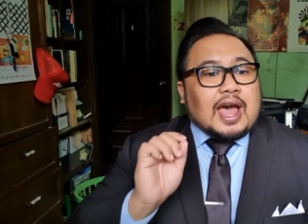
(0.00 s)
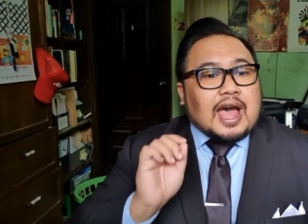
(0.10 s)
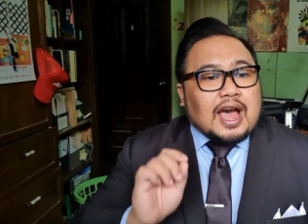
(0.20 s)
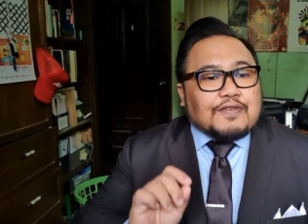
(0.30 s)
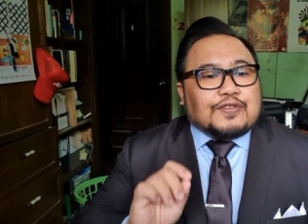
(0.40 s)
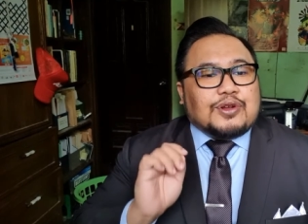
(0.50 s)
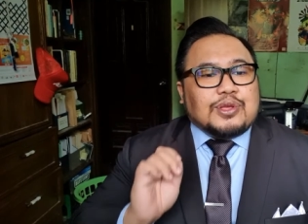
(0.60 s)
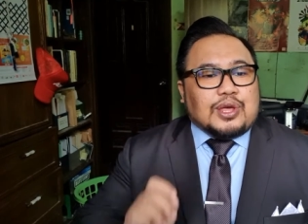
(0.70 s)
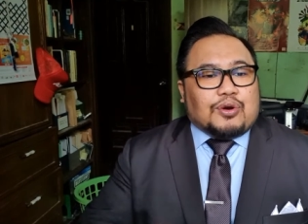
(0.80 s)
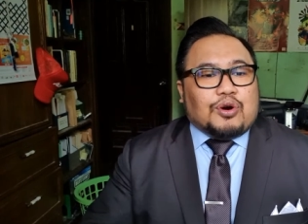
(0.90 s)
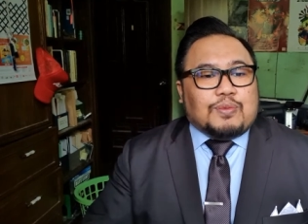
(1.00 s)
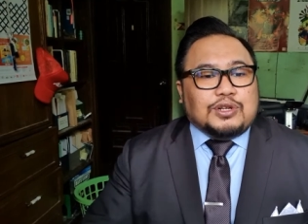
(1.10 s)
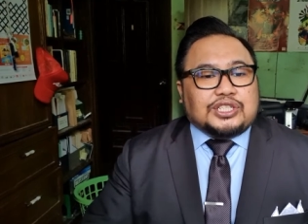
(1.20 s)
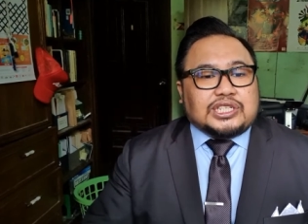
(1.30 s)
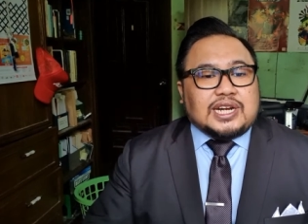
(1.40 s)
after the
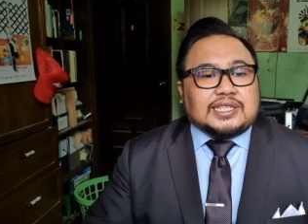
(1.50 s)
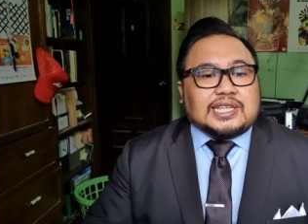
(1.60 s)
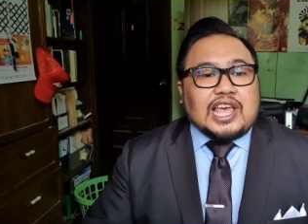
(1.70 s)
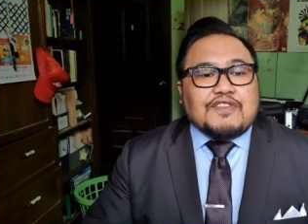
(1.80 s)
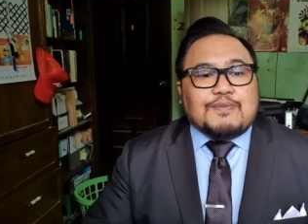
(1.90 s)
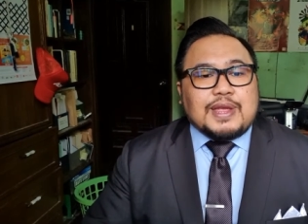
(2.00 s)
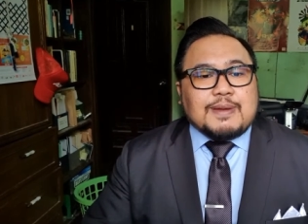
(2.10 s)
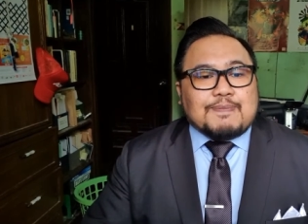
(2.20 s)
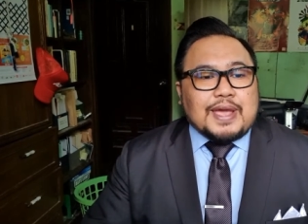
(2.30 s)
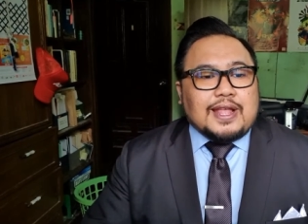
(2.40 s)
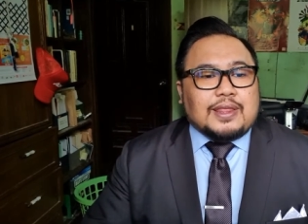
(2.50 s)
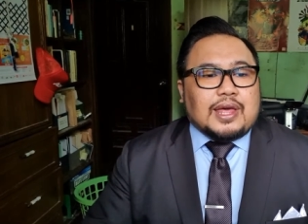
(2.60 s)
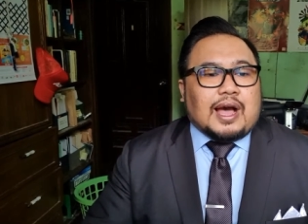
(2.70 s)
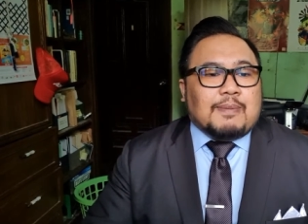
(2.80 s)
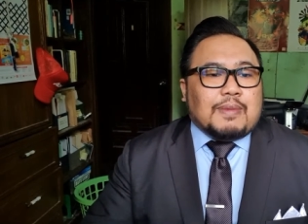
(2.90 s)
common shares have been paid
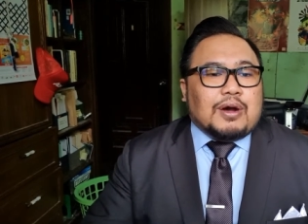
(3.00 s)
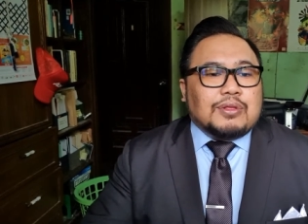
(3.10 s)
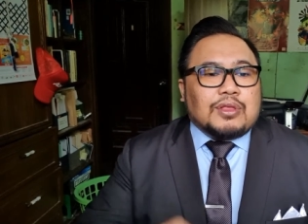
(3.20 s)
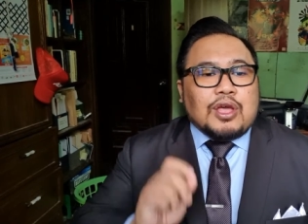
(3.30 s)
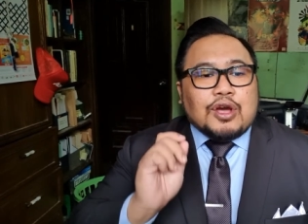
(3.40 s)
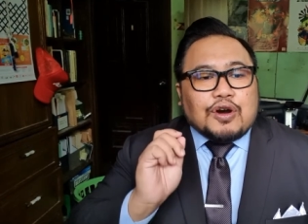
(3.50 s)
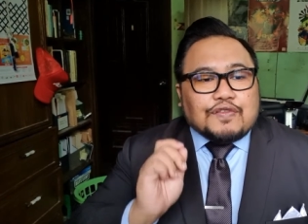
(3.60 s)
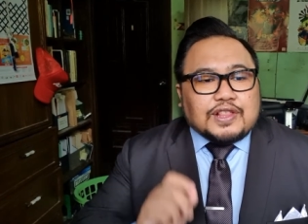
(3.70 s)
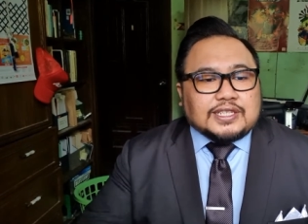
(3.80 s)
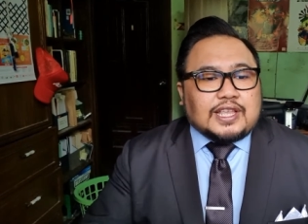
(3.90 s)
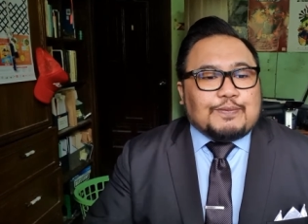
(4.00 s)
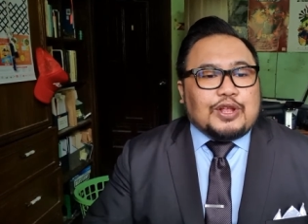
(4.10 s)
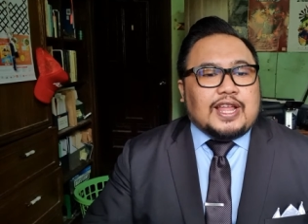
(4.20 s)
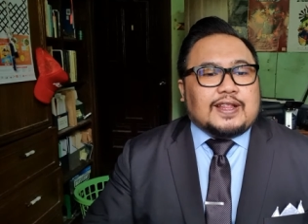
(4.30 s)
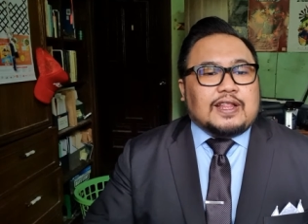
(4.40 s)
the amount of the
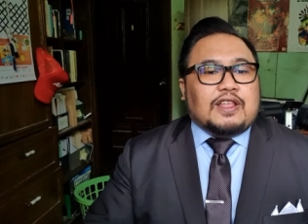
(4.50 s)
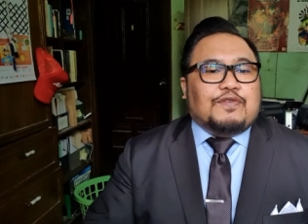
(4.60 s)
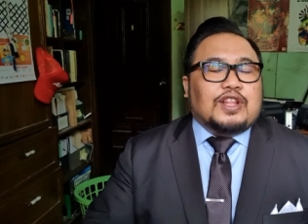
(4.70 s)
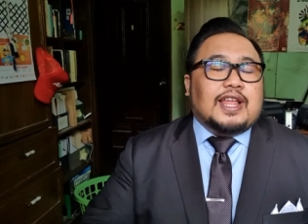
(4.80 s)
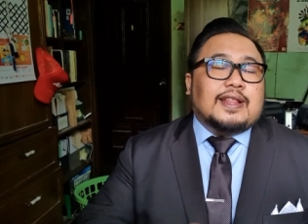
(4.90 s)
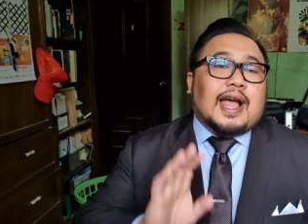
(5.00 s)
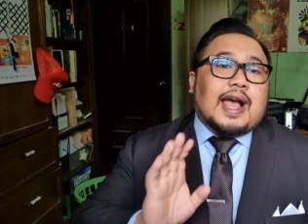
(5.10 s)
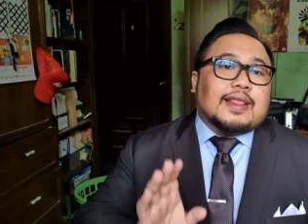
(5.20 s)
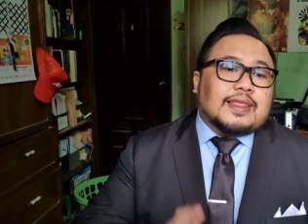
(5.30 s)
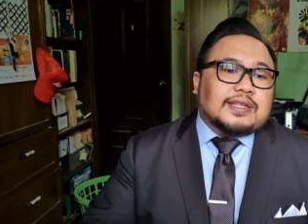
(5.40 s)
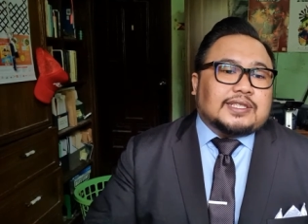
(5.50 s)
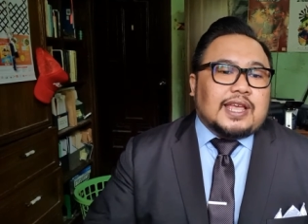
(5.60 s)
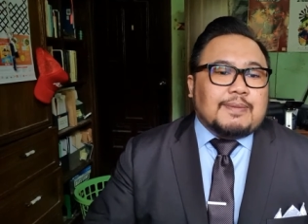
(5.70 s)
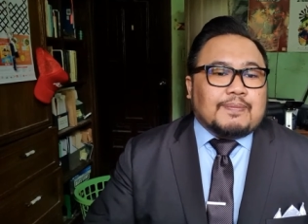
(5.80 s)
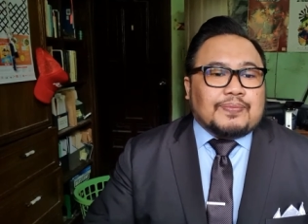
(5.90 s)
stipulated dividend at the
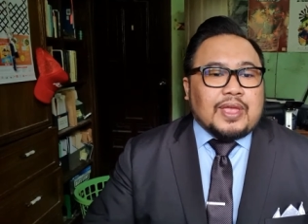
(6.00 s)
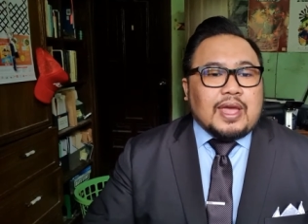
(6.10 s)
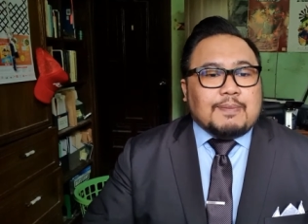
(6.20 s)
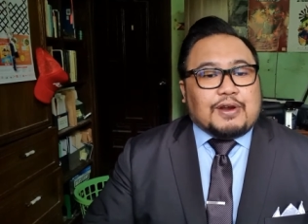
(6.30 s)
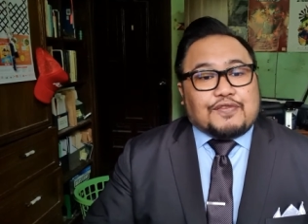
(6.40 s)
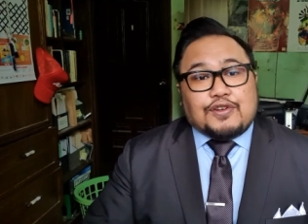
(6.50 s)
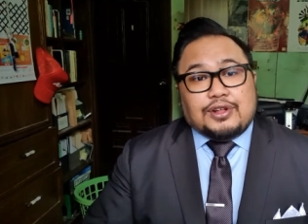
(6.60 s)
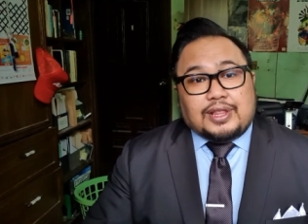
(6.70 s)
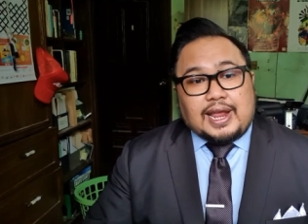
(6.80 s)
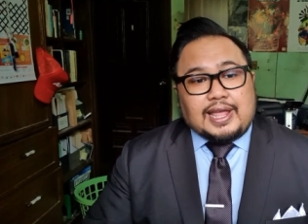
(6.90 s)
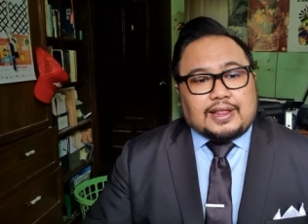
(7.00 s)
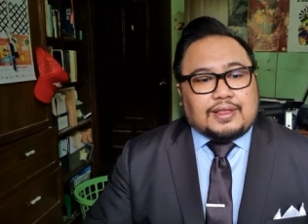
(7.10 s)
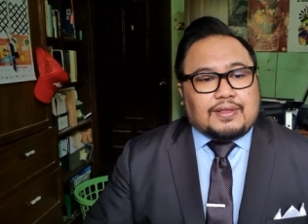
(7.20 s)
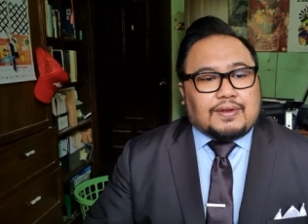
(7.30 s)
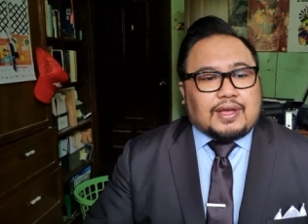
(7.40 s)
same preferred rate.
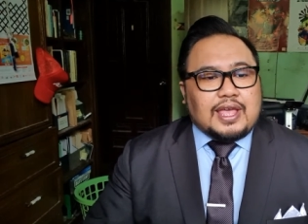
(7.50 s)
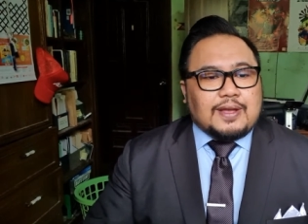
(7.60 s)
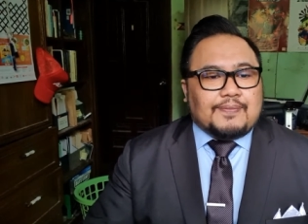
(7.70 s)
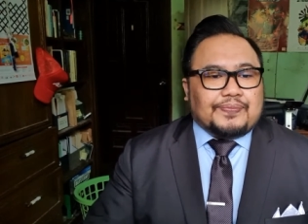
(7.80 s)
Okay?